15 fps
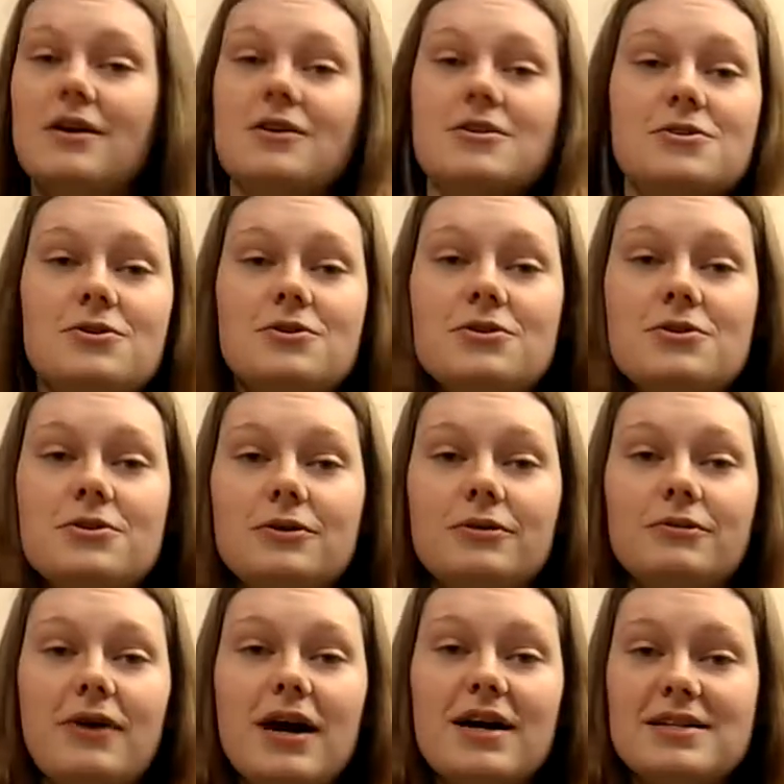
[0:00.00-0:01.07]
So,
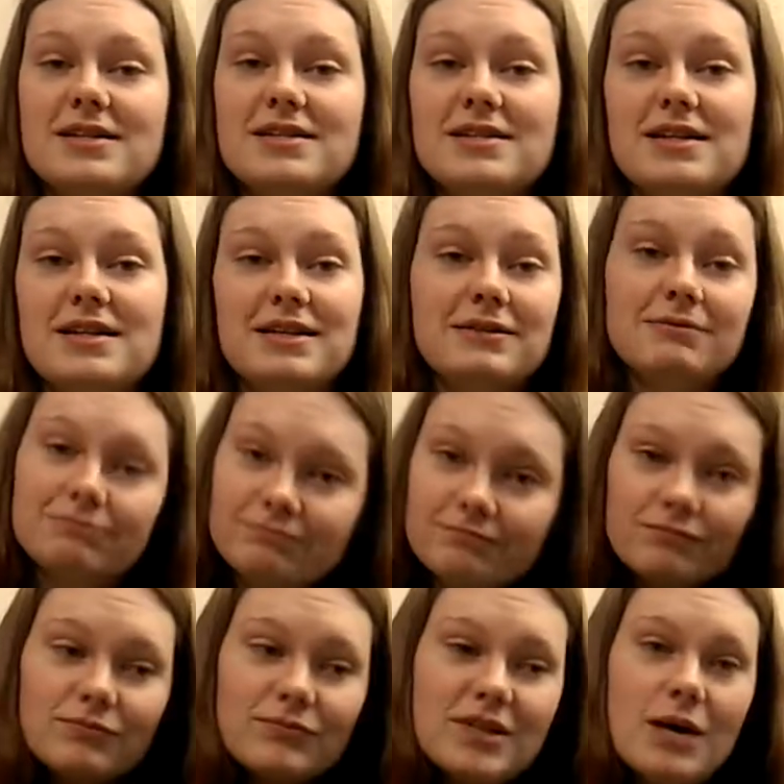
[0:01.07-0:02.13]
as I say,
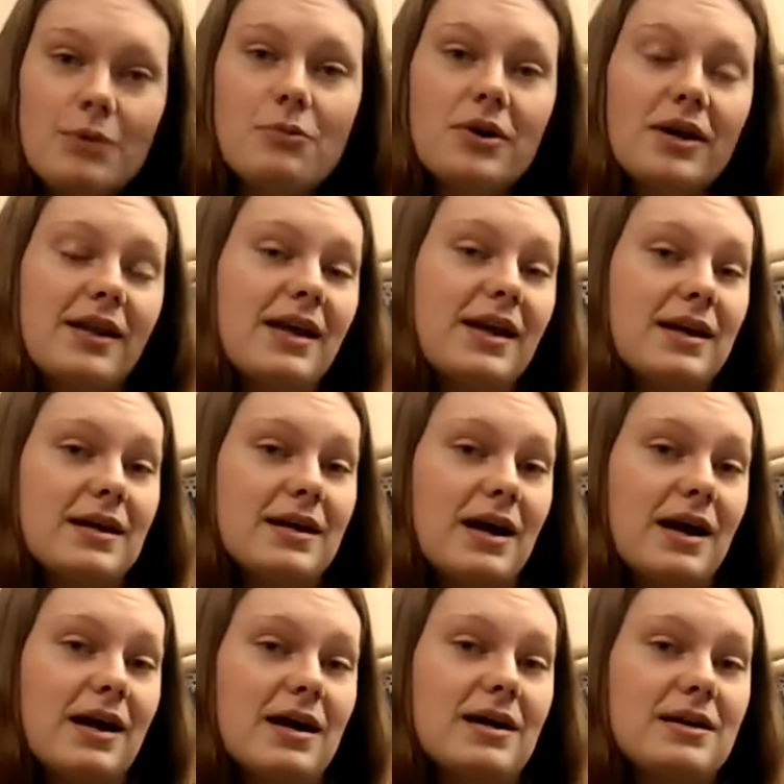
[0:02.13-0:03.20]
Comment what you like,
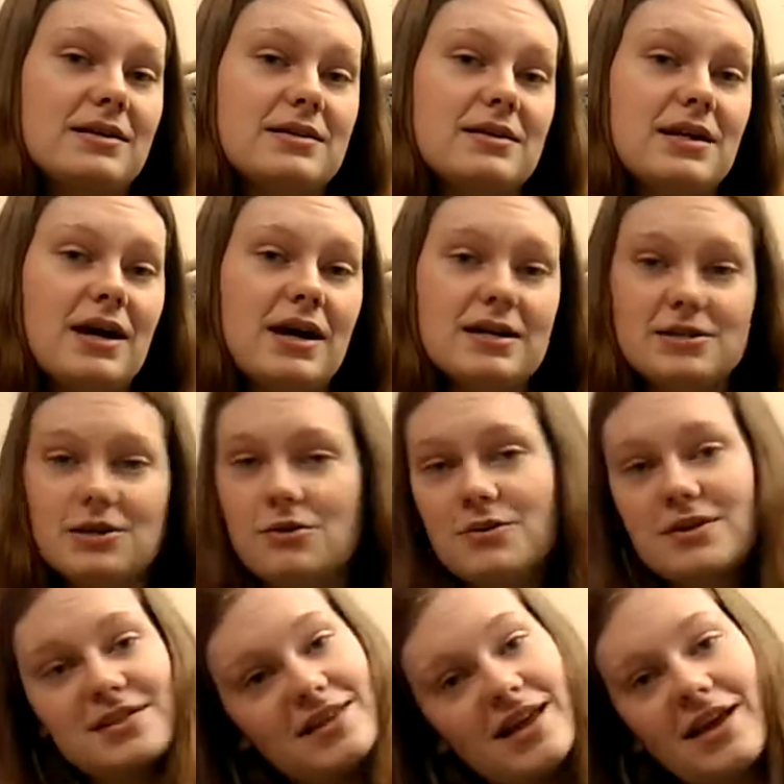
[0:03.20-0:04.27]
and uh, as
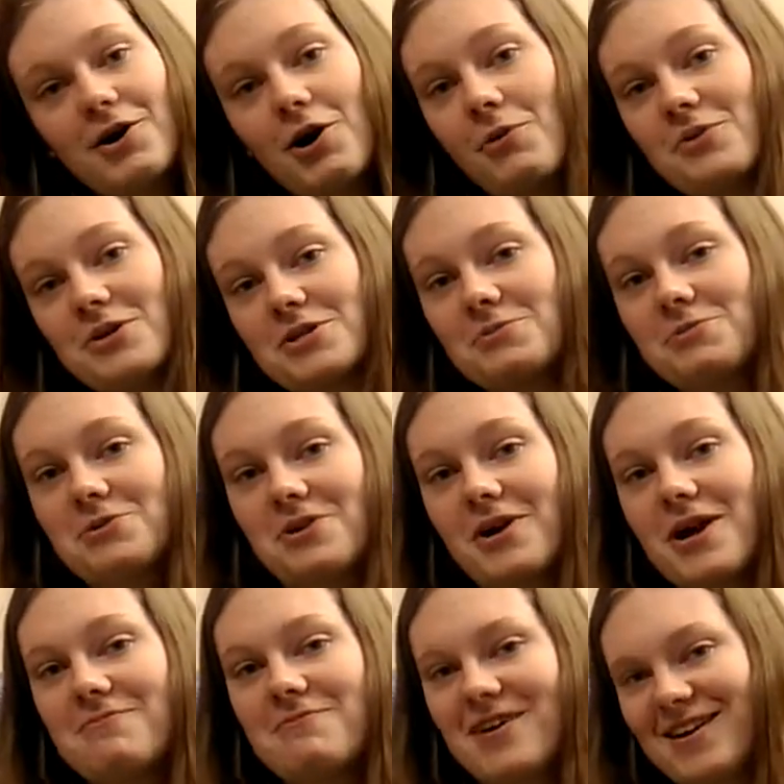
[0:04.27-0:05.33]
always, like, comment,
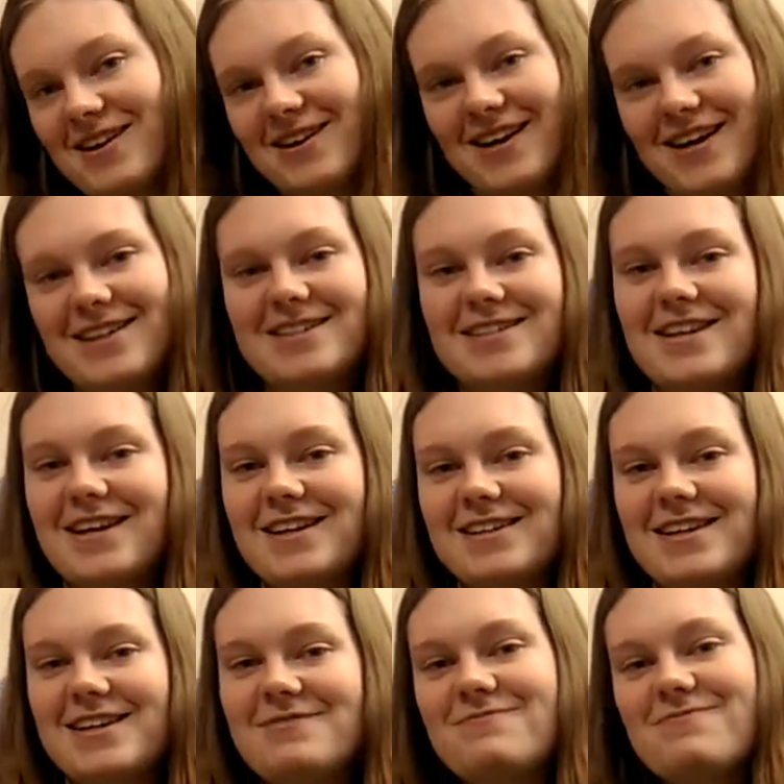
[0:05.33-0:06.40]
subscribe, and I'll catch you next
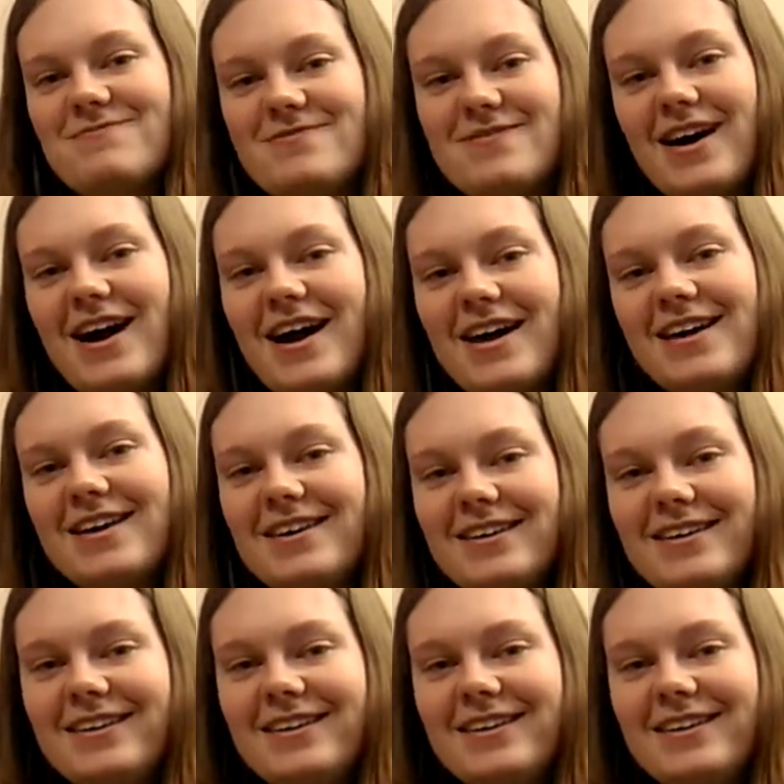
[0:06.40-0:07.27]
time. Bye!